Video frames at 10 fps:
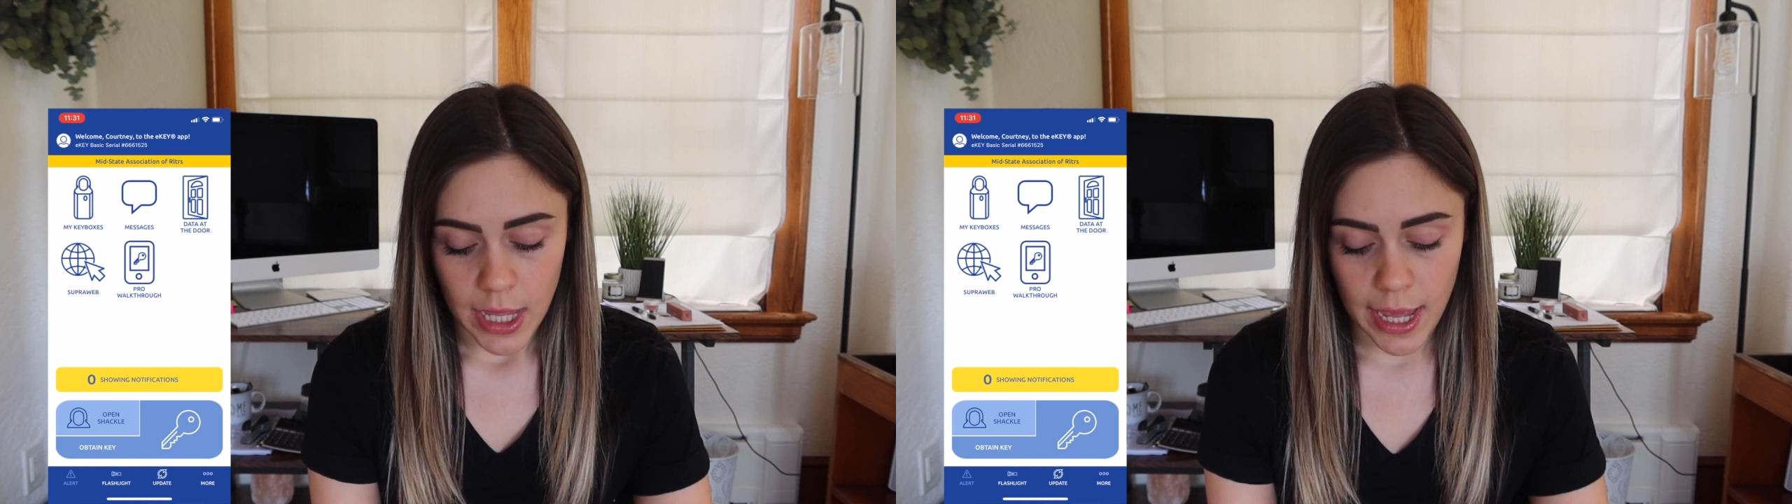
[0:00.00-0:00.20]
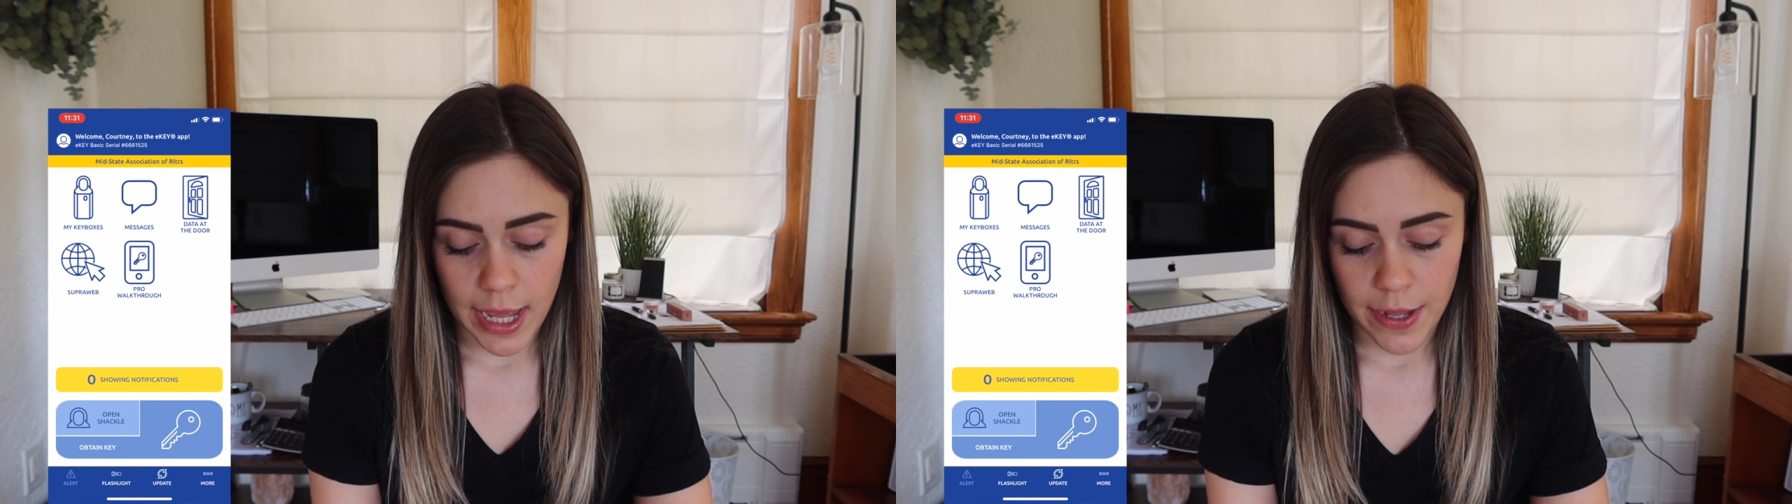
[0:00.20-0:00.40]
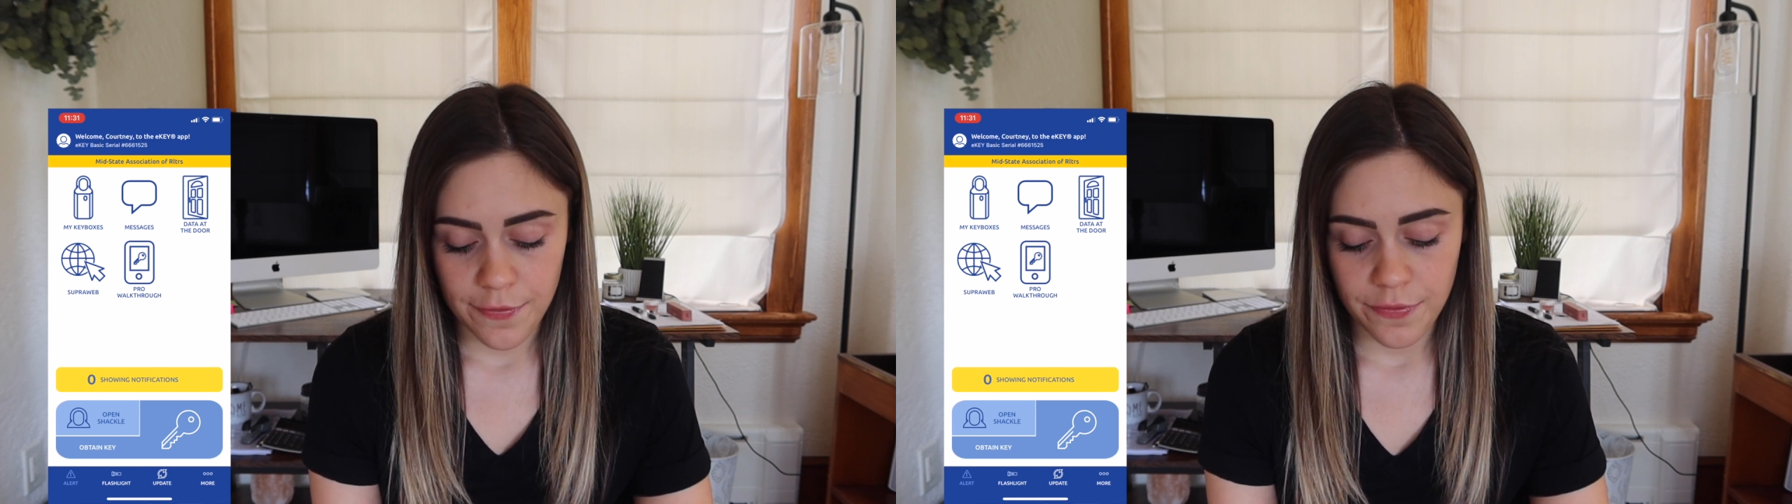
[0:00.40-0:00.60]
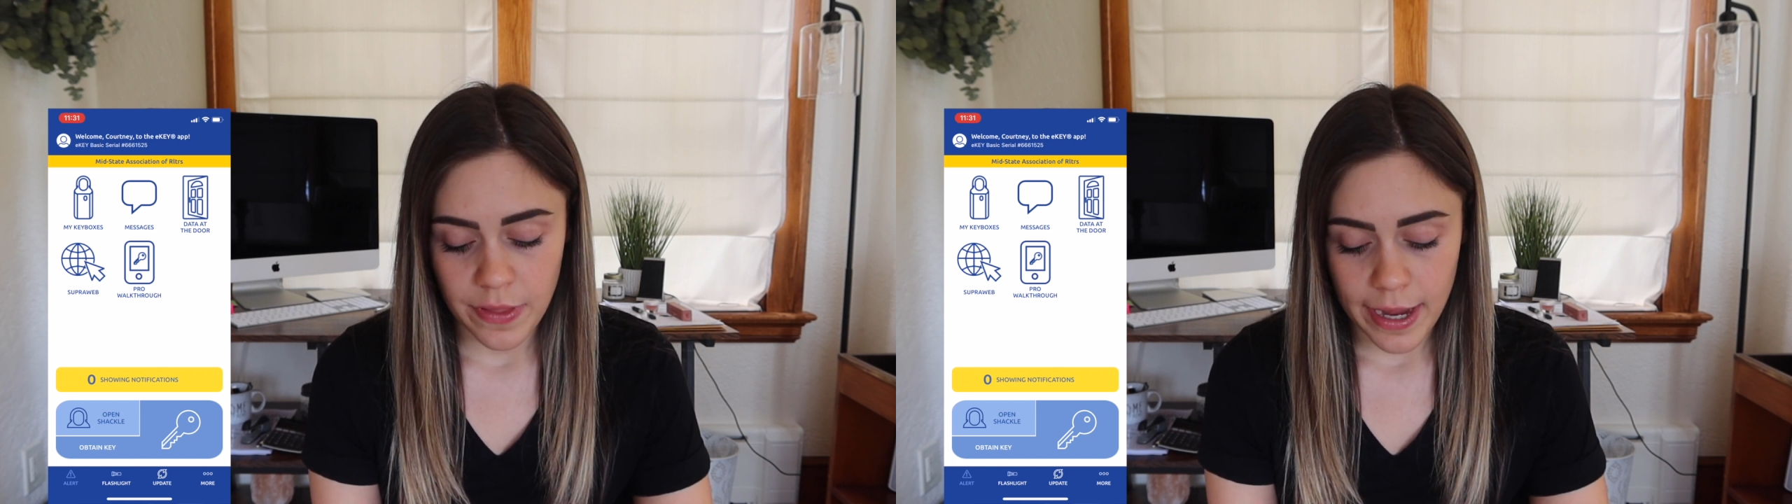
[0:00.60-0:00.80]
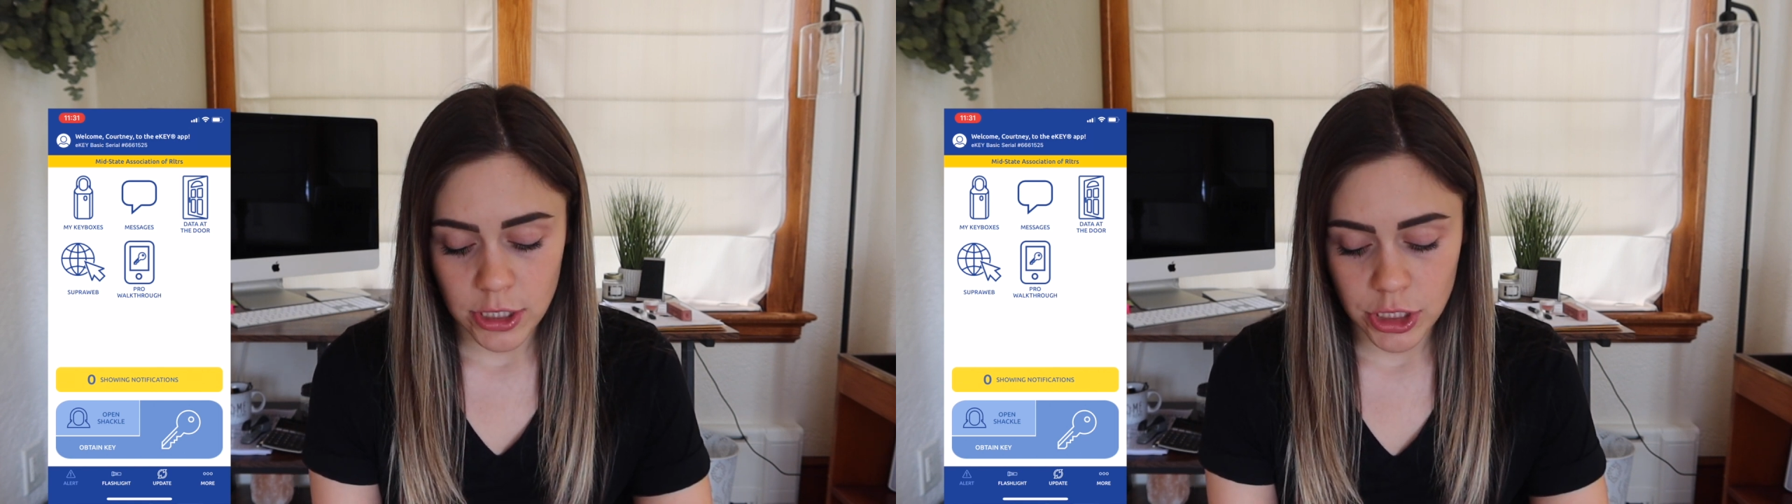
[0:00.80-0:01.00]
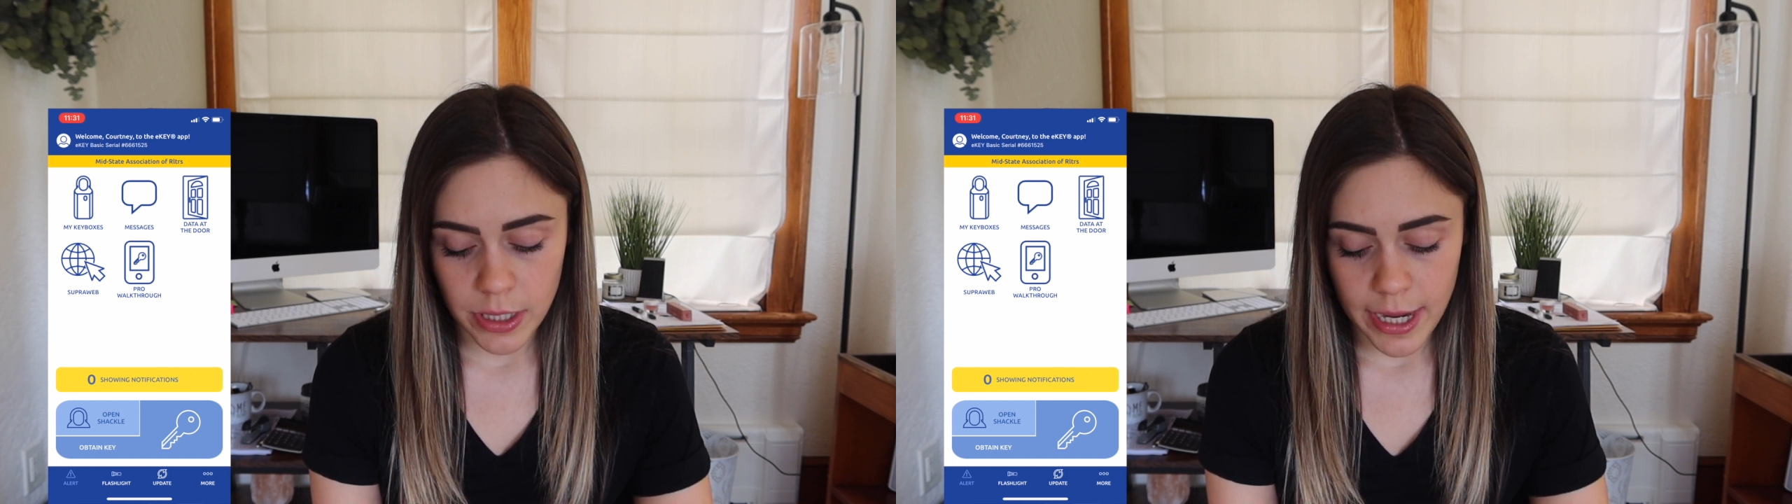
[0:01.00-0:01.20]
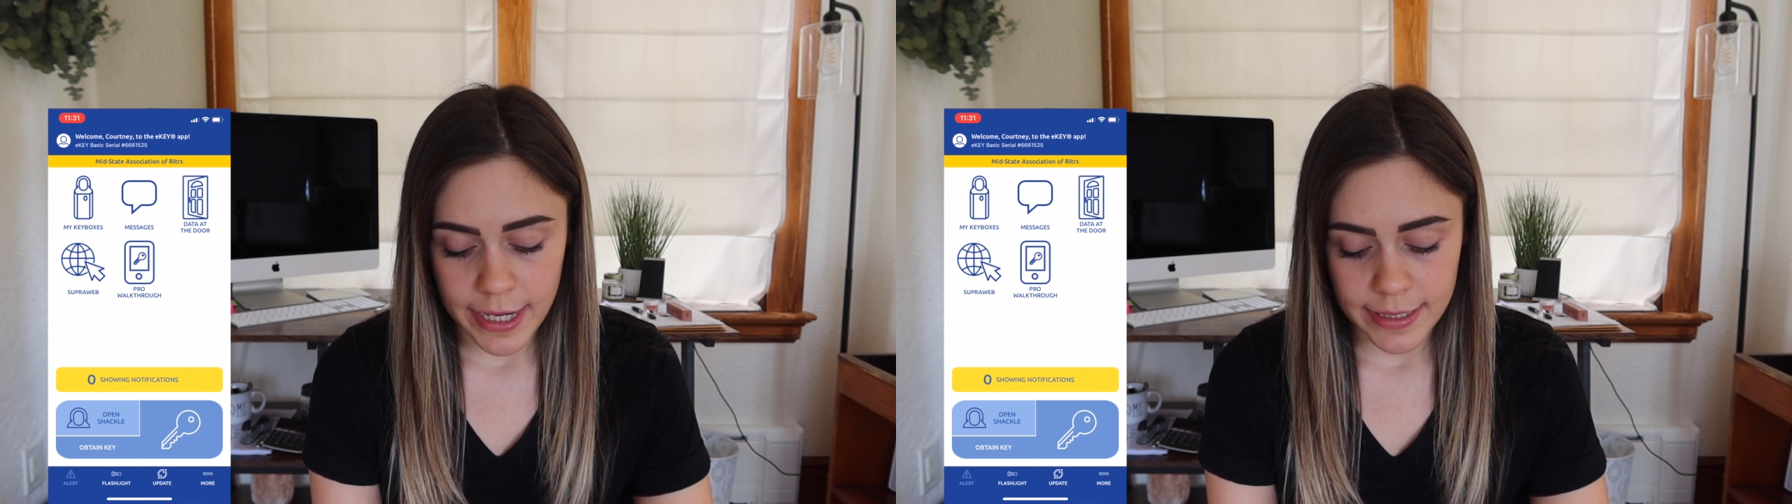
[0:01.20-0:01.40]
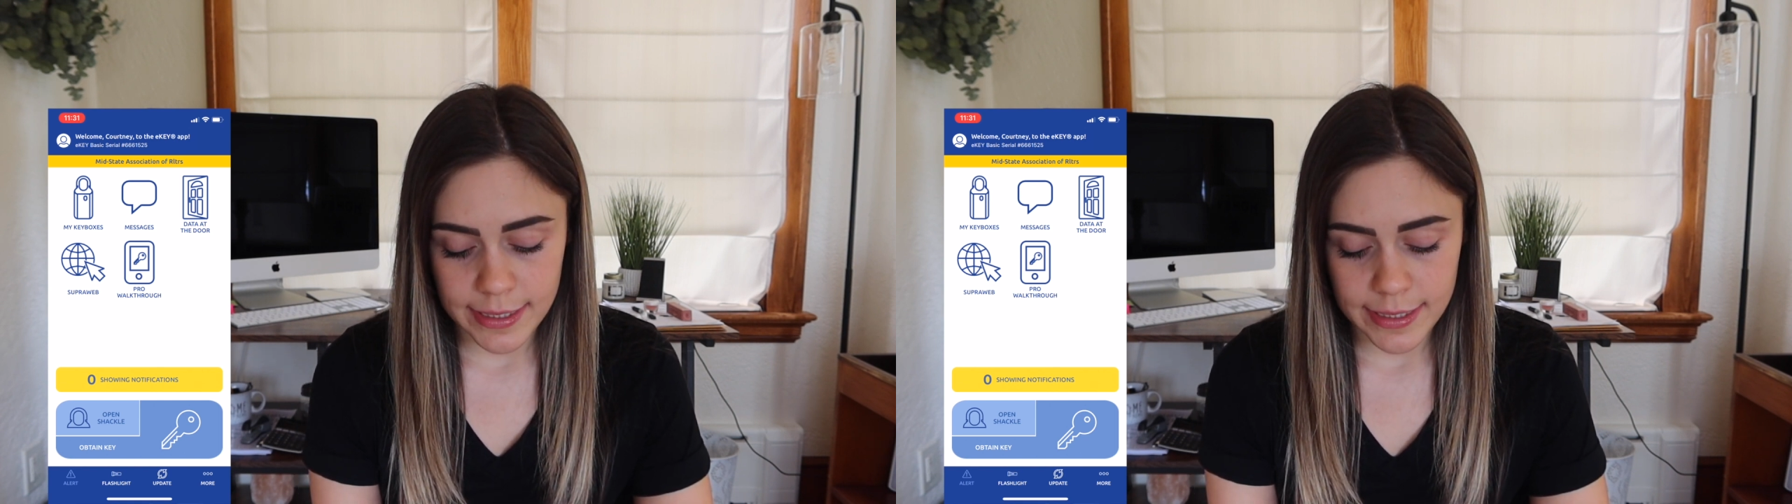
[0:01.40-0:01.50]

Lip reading: a flashlight,